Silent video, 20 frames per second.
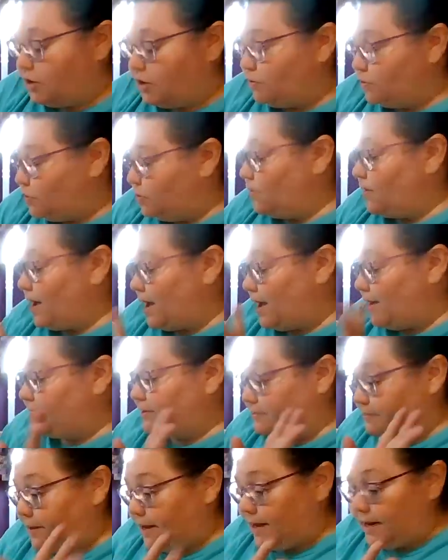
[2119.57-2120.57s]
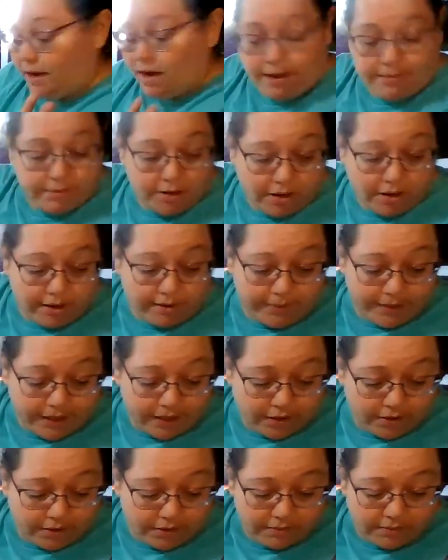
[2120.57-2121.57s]
You do have to pin. I am not a
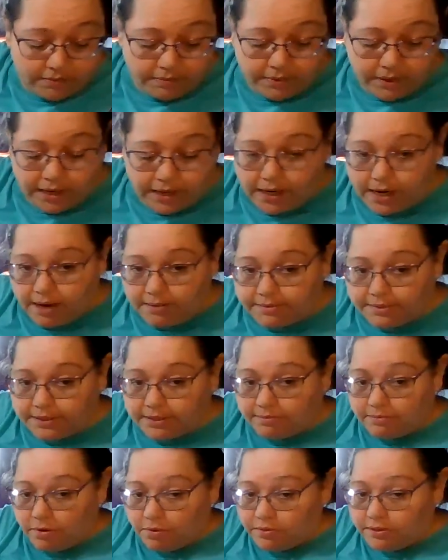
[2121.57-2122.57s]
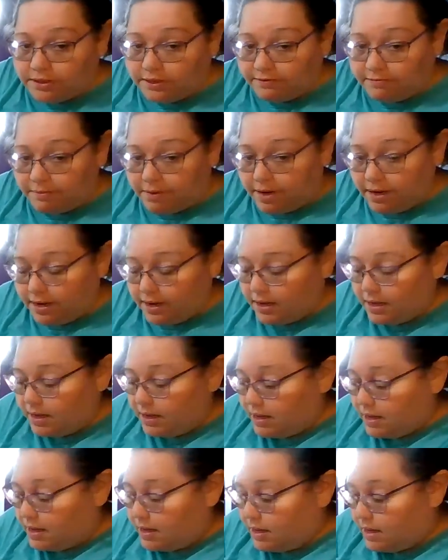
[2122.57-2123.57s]
pinner when it comes to most of my
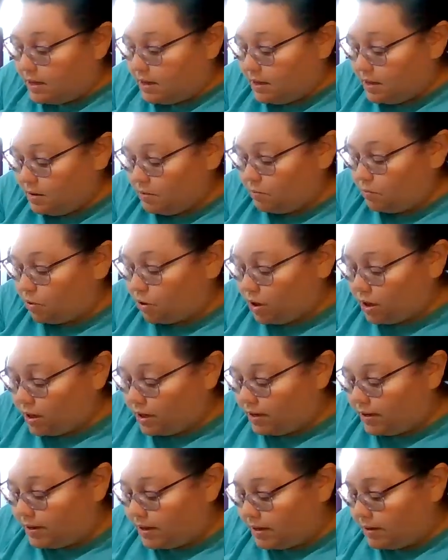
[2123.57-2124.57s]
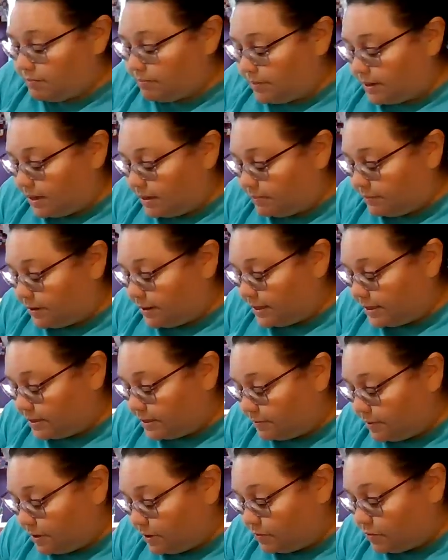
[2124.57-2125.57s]
work, but with
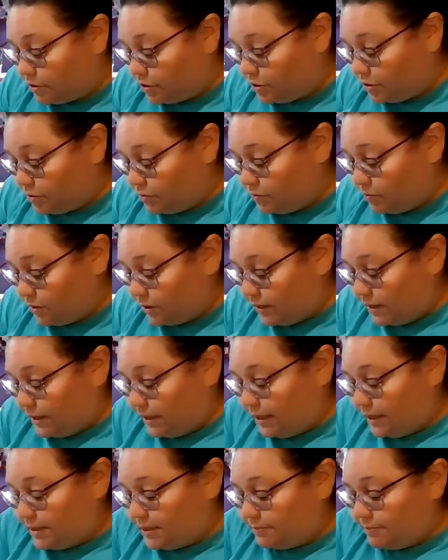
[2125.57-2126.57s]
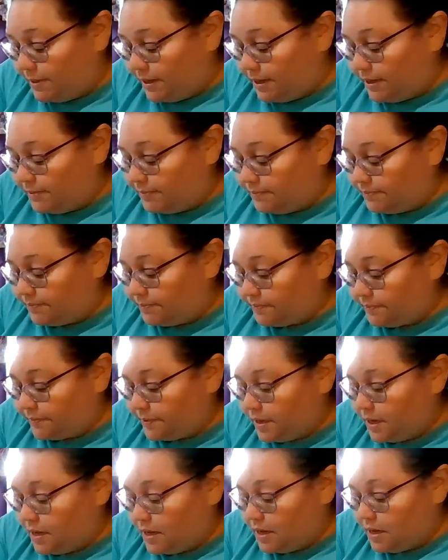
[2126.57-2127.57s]
this one, you do really need to pin.
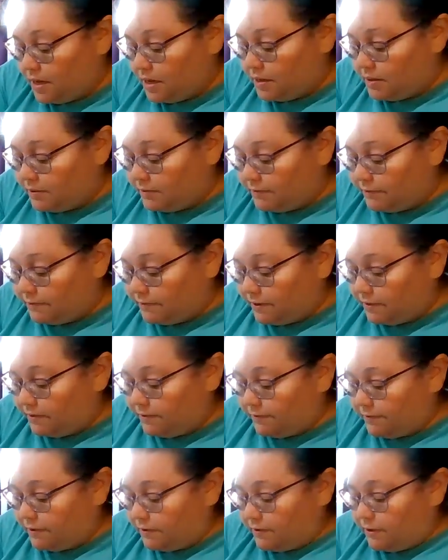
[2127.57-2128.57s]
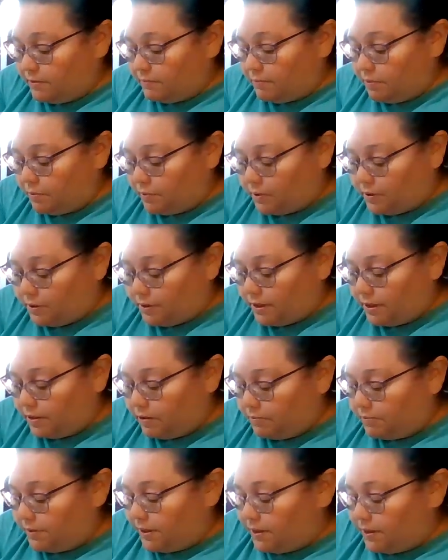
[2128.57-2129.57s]
Very, very important
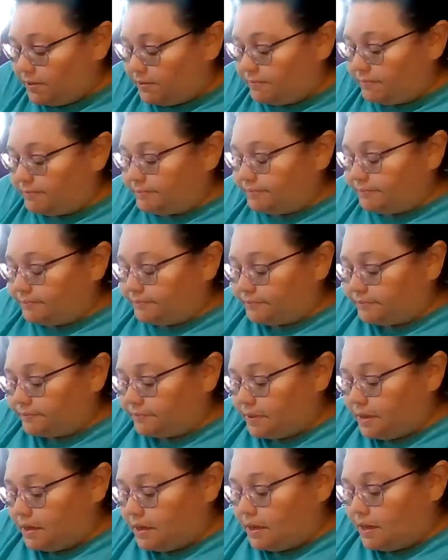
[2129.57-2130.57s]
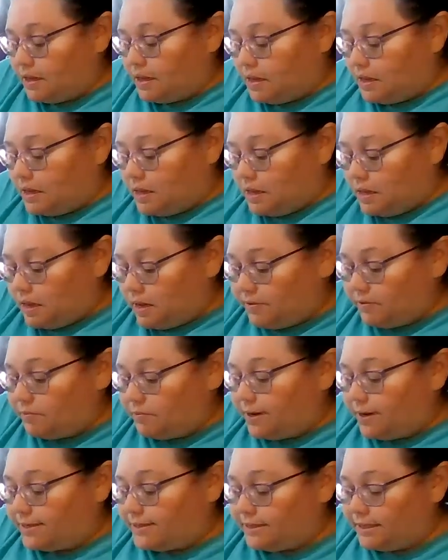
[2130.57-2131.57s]
that you pin.
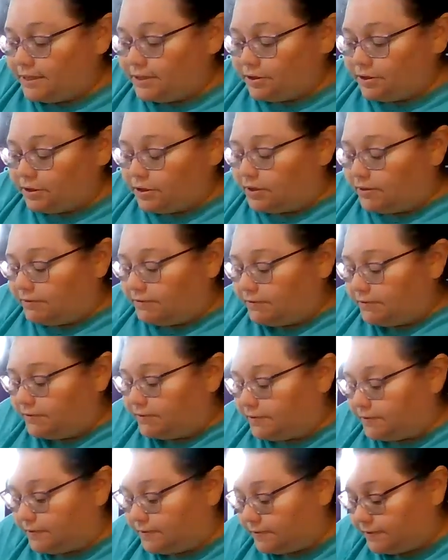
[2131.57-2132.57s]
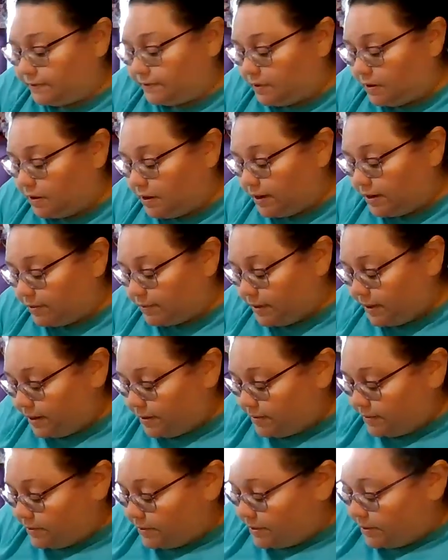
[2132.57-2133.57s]
Otherwise, things are gonna fly
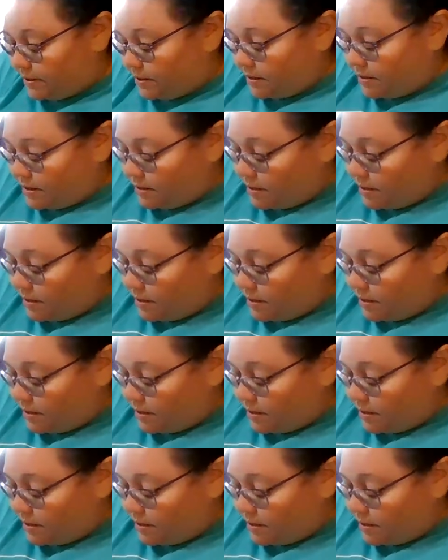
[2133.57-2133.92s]
around.